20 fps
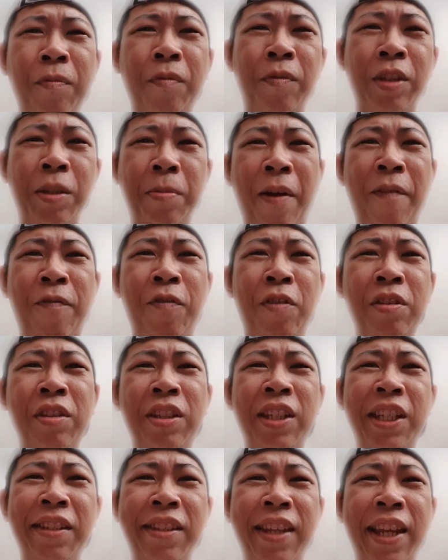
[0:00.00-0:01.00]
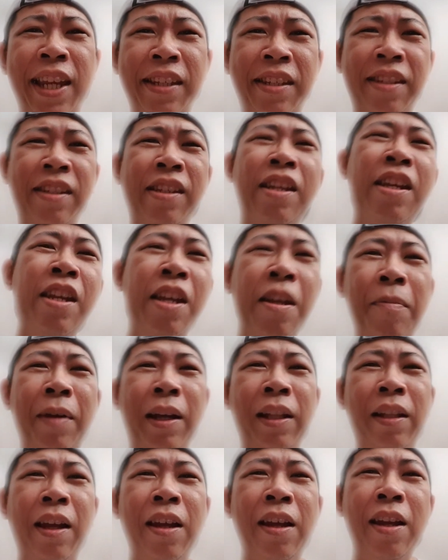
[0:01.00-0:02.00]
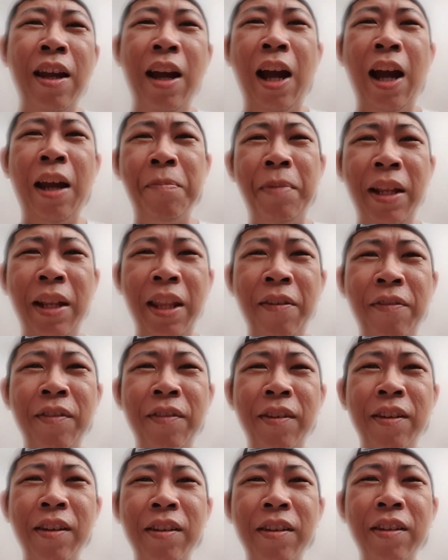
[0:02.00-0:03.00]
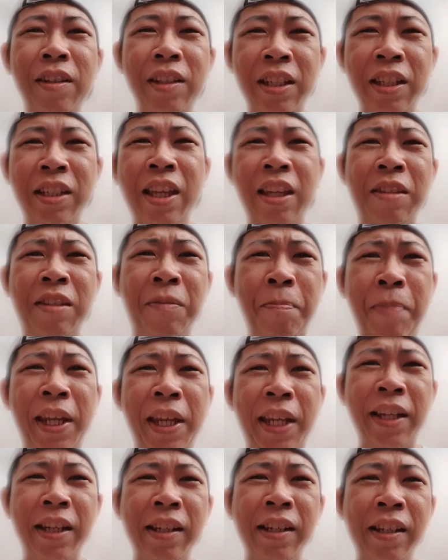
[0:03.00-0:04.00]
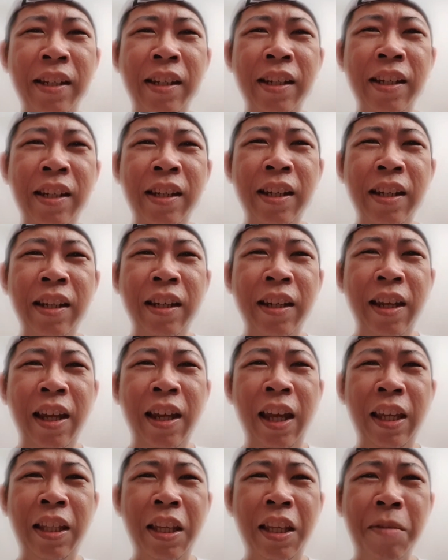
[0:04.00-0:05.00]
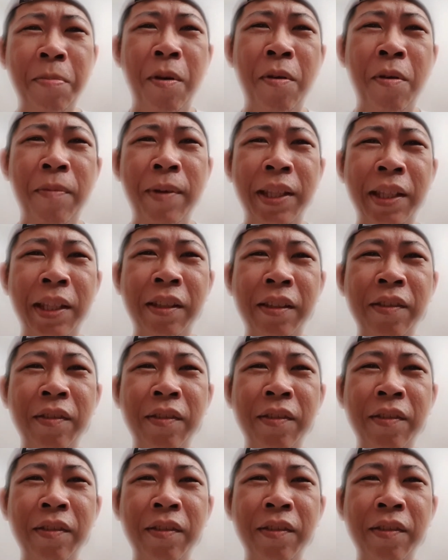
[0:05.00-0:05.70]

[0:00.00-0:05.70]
smartphone these days, but I believe it has peaked at this moment.